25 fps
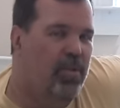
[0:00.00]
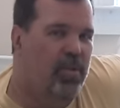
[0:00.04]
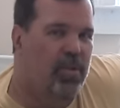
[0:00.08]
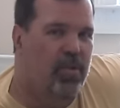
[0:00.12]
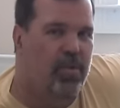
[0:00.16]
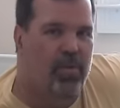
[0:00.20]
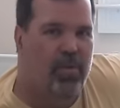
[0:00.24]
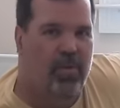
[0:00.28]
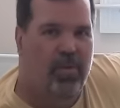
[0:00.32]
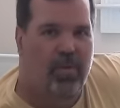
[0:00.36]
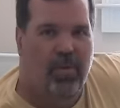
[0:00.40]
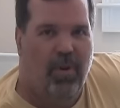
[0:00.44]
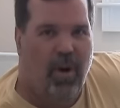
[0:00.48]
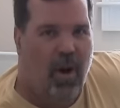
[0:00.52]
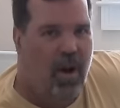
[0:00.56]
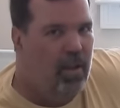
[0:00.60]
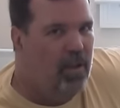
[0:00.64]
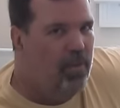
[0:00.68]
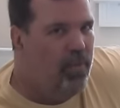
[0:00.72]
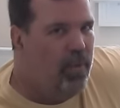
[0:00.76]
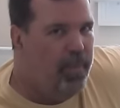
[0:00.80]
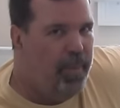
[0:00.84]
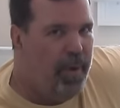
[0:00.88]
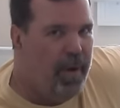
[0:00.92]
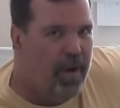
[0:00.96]
to
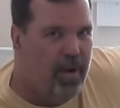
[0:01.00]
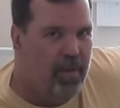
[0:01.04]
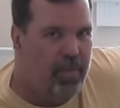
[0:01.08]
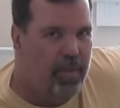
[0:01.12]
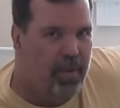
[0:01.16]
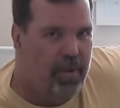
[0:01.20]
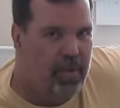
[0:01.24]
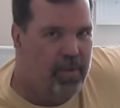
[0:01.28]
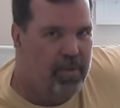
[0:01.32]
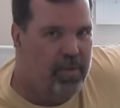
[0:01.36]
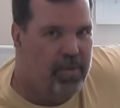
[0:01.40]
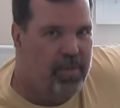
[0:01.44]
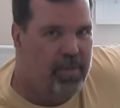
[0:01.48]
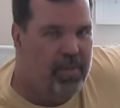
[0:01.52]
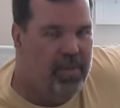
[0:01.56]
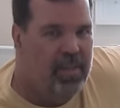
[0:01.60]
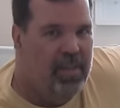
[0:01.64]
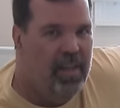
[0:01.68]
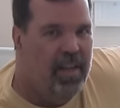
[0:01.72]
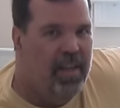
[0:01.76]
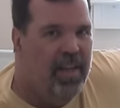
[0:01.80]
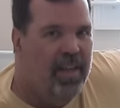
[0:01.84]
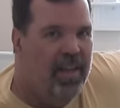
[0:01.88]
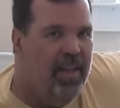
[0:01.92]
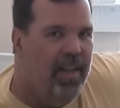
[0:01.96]
call a repair person,
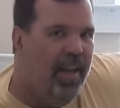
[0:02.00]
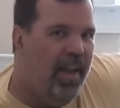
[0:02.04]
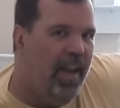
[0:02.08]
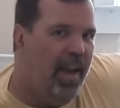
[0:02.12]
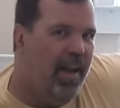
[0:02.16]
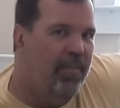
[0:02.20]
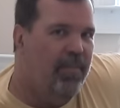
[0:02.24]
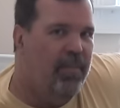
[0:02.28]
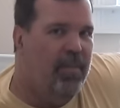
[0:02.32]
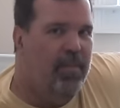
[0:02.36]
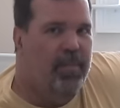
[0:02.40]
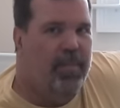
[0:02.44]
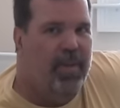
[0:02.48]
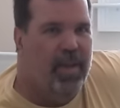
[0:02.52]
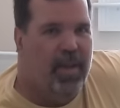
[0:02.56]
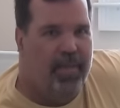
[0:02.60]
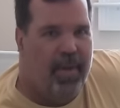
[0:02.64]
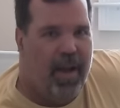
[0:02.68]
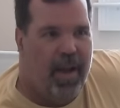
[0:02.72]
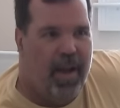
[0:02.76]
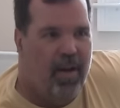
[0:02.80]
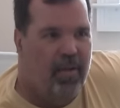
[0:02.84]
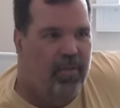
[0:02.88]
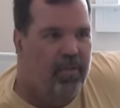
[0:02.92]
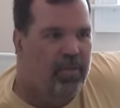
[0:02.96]
have them
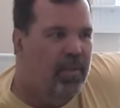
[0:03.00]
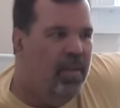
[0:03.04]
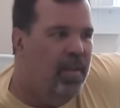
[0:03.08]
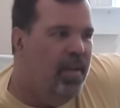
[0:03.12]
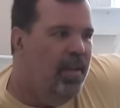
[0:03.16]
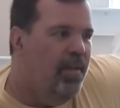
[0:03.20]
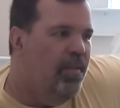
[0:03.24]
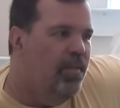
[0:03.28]
come out,